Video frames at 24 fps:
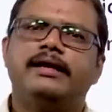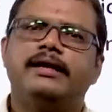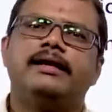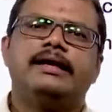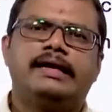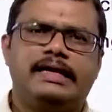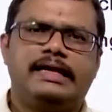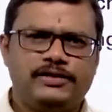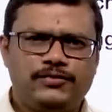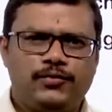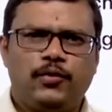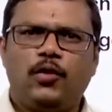
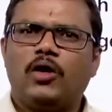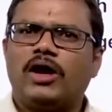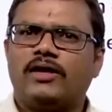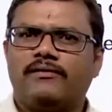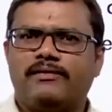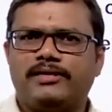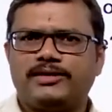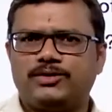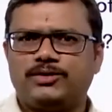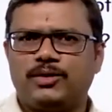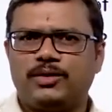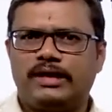It is 4
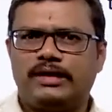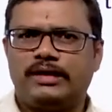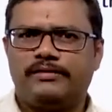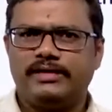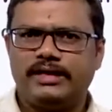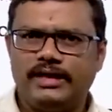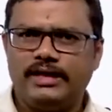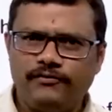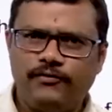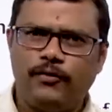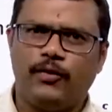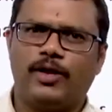hours only.
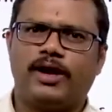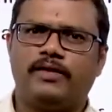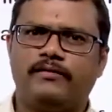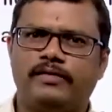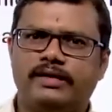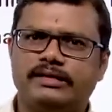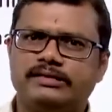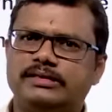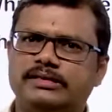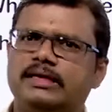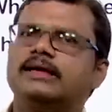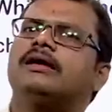Within 4
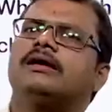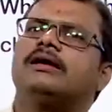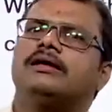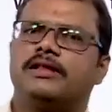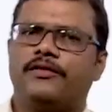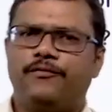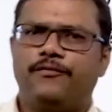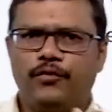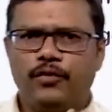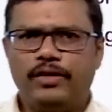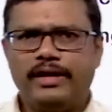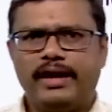hours,
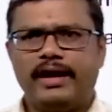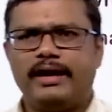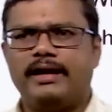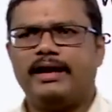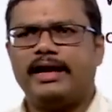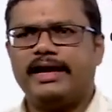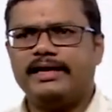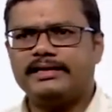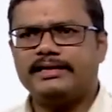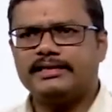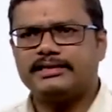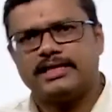the food get
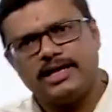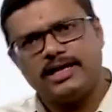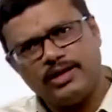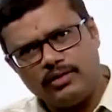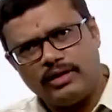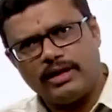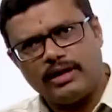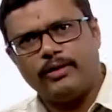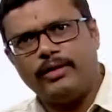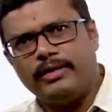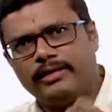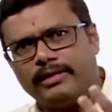digested and you
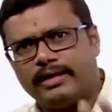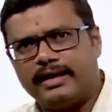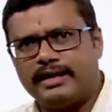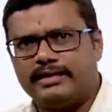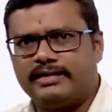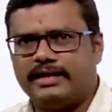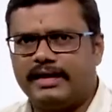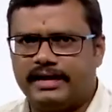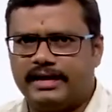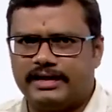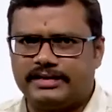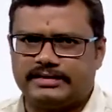are going to get
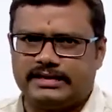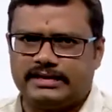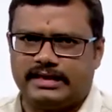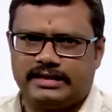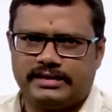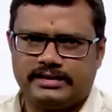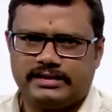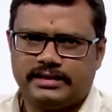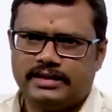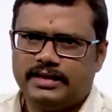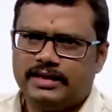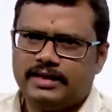the energy.
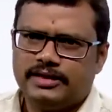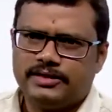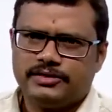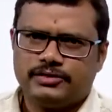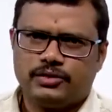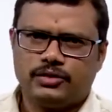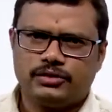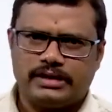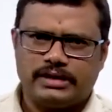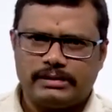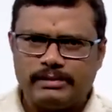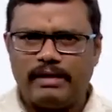
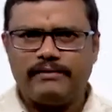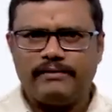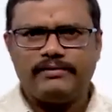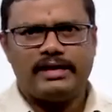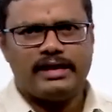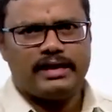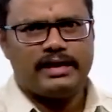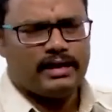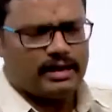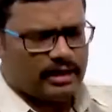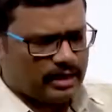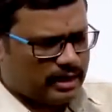So, some of
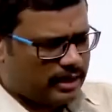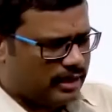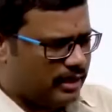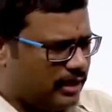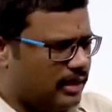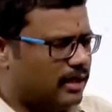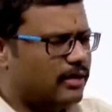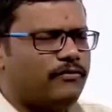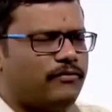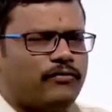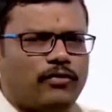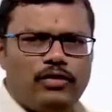
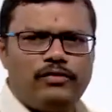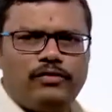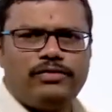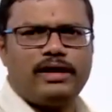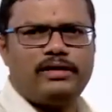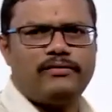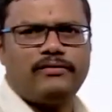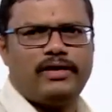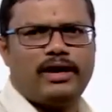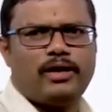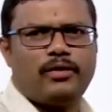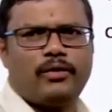the food
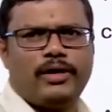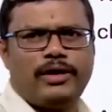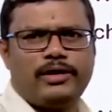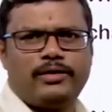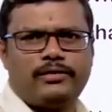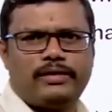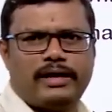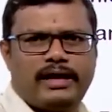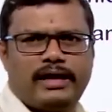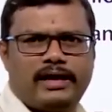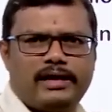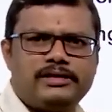that we are going to
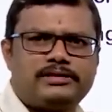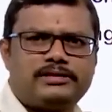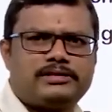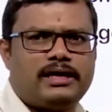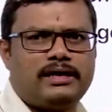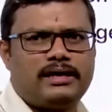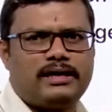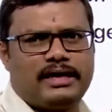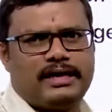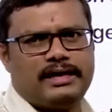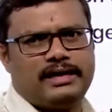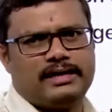take
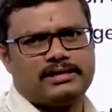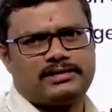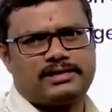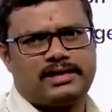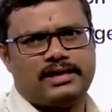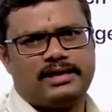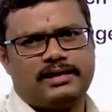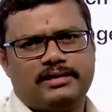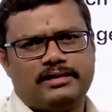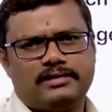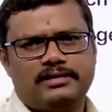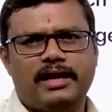
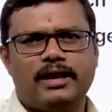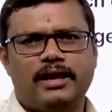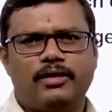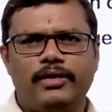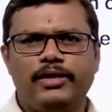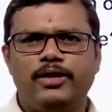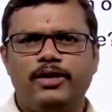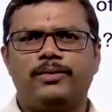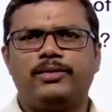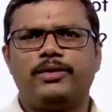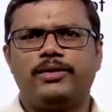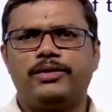instantaneously, they are
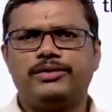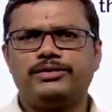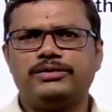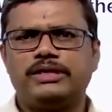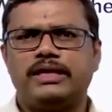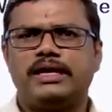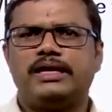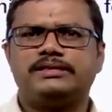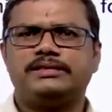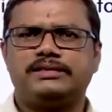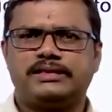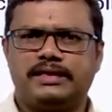going to produce
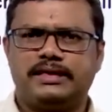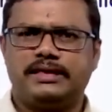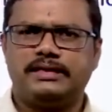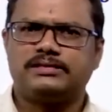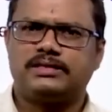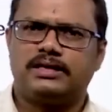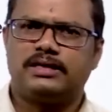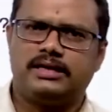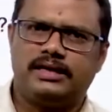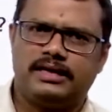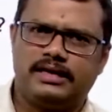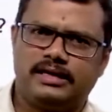energy
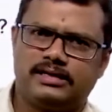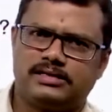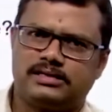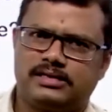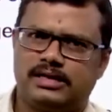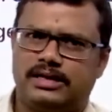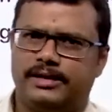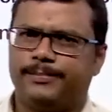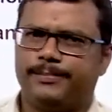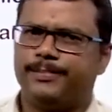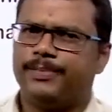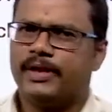
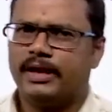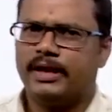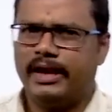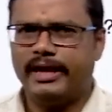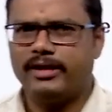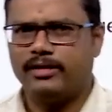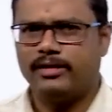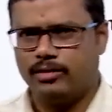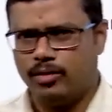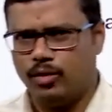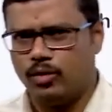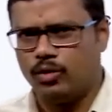instantaneously, like
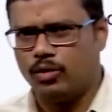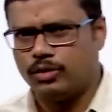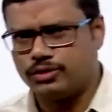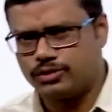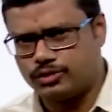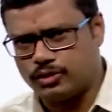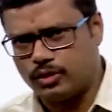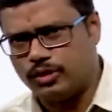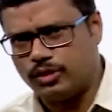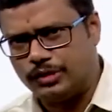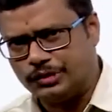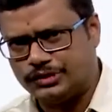glucose
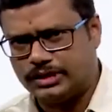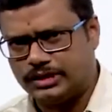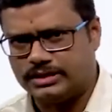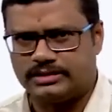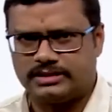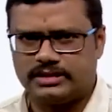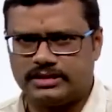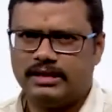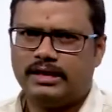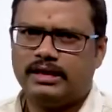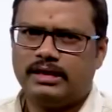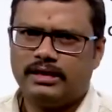
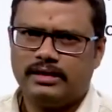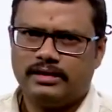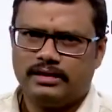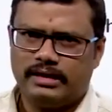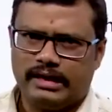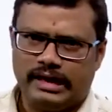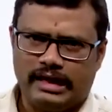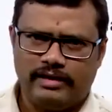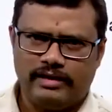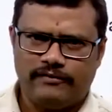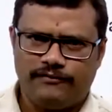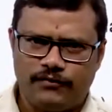solutions,
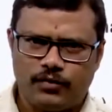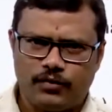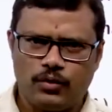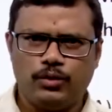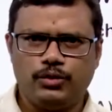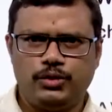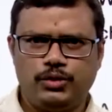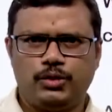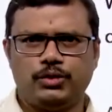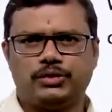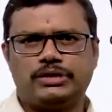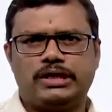the
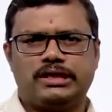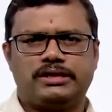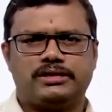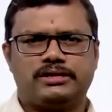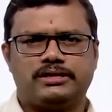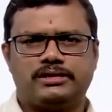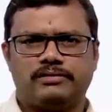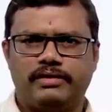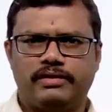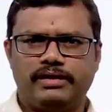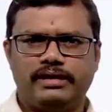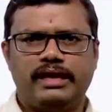fruit
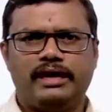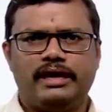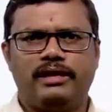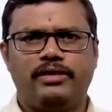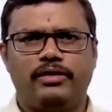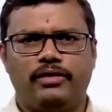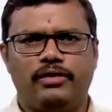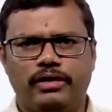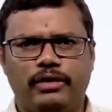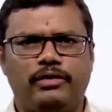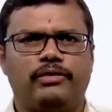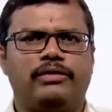juices. When
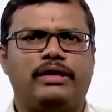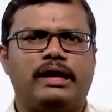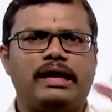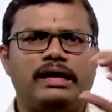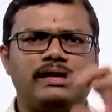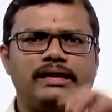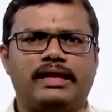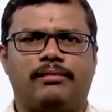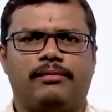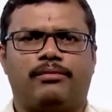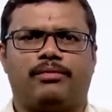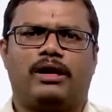you
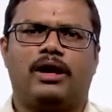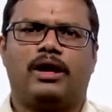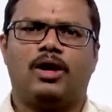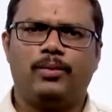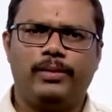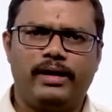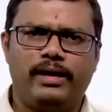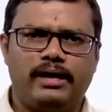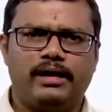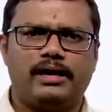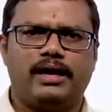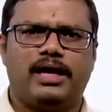drink them,
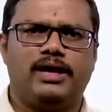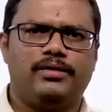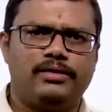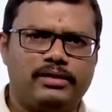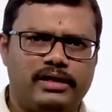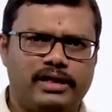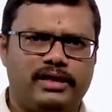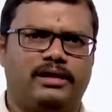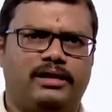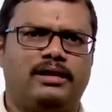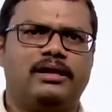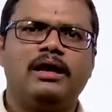automatically
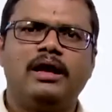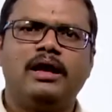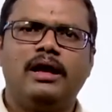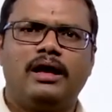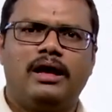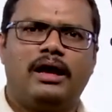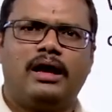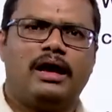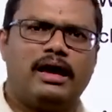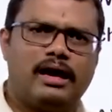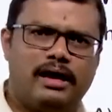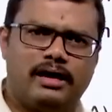within
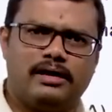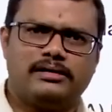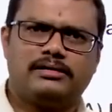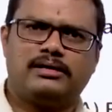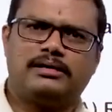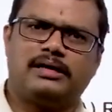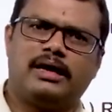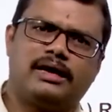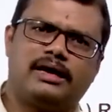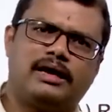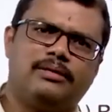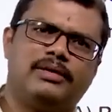
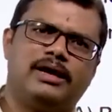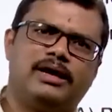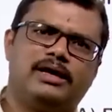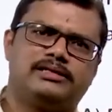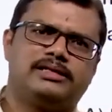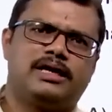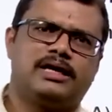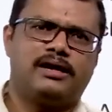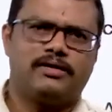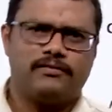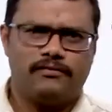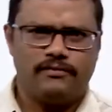30 minutes
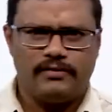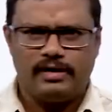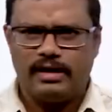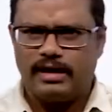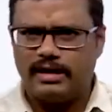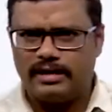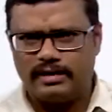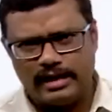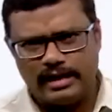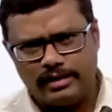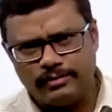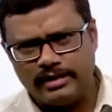
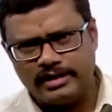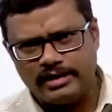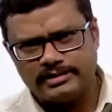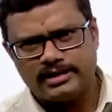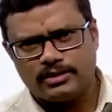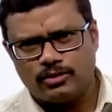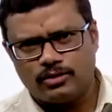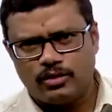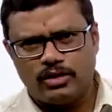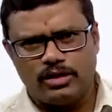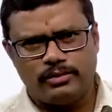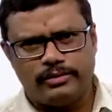or 10 minutes
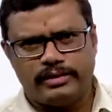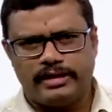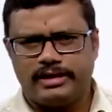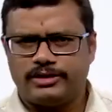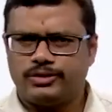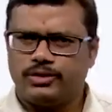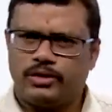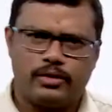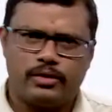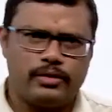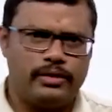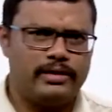or 20 minutes,
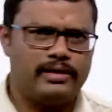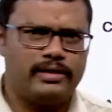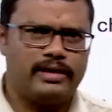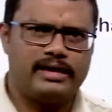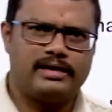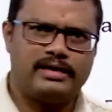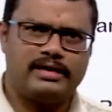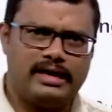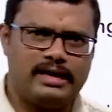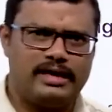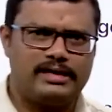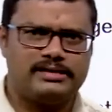you are going to
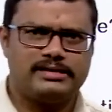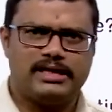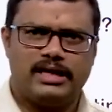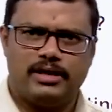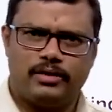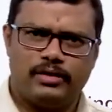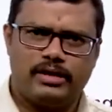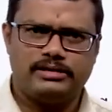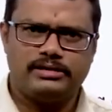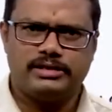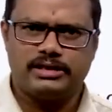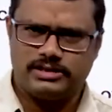get the energy, and
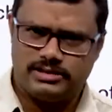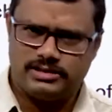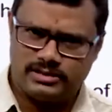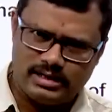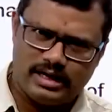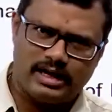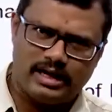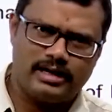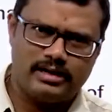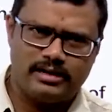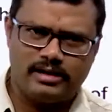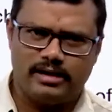you can just
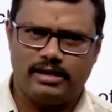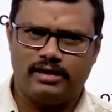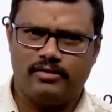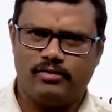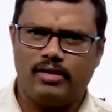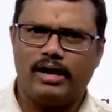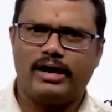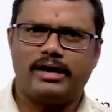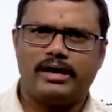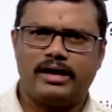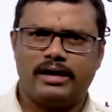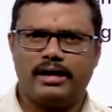start
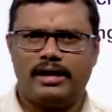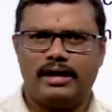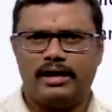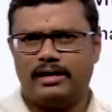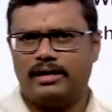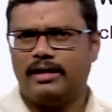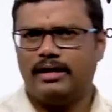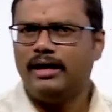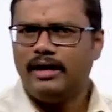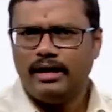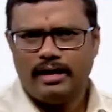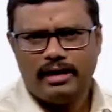walking
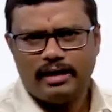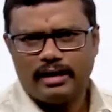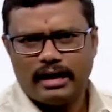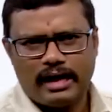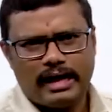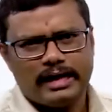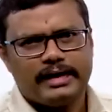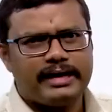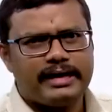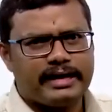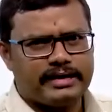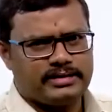or
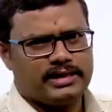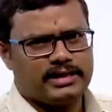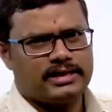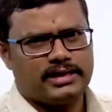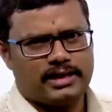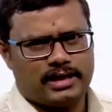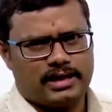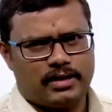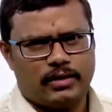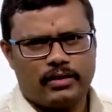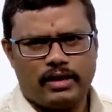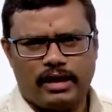running,
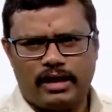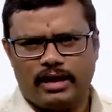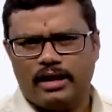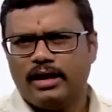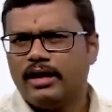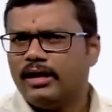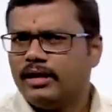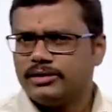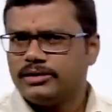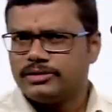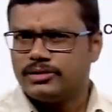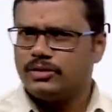etc. Okay.
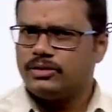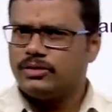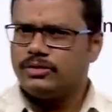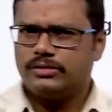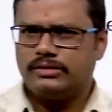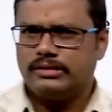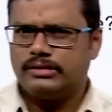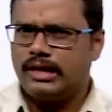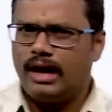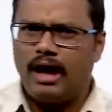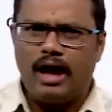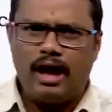So,
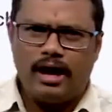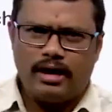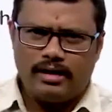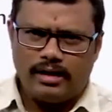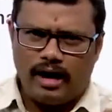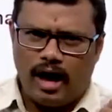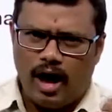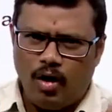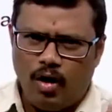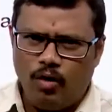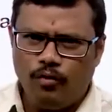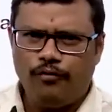
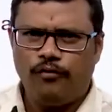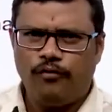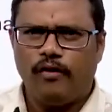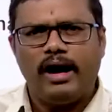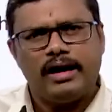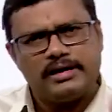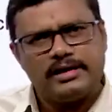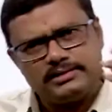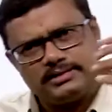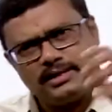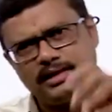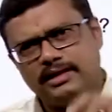how
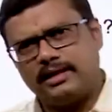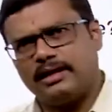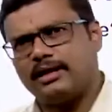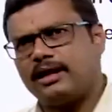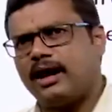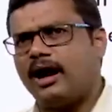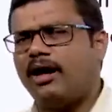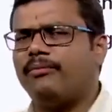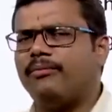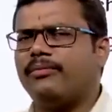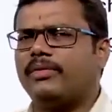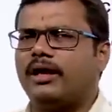fast the
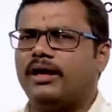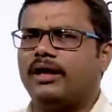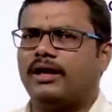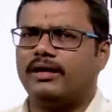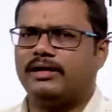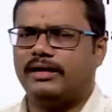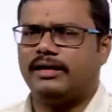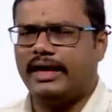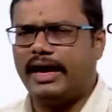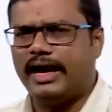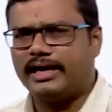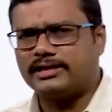
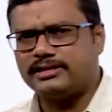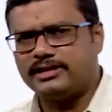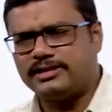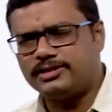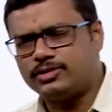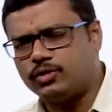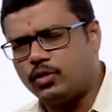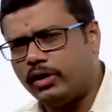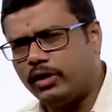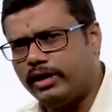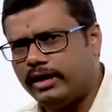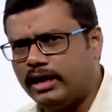reaction is
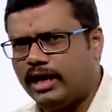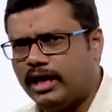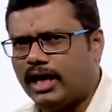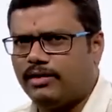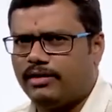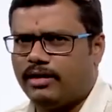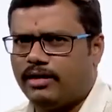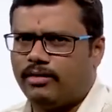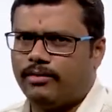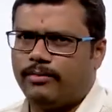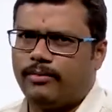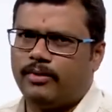going on
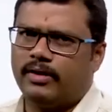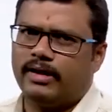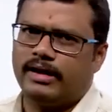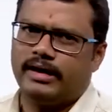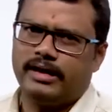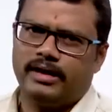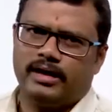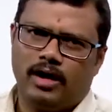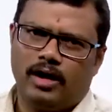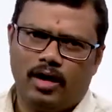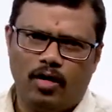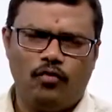in our
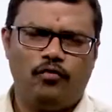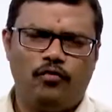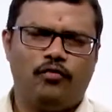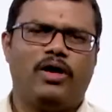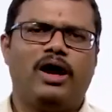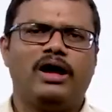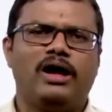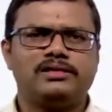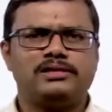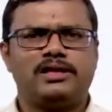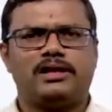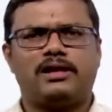body, how
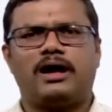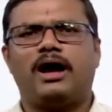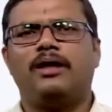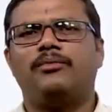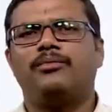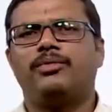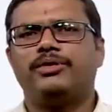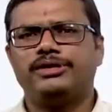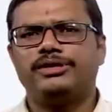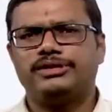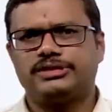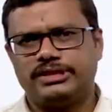fast the
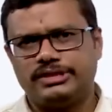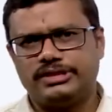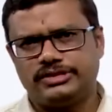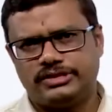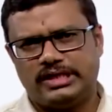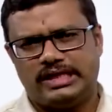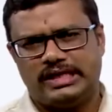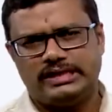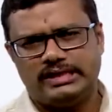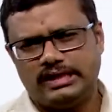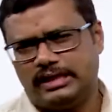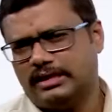composition is
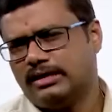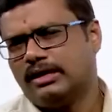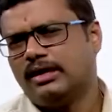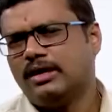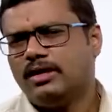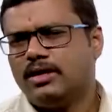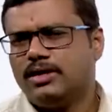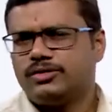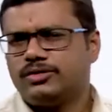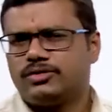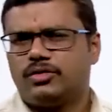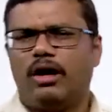changing.
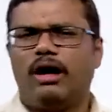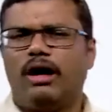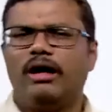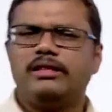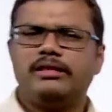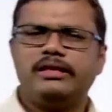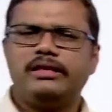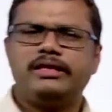So, all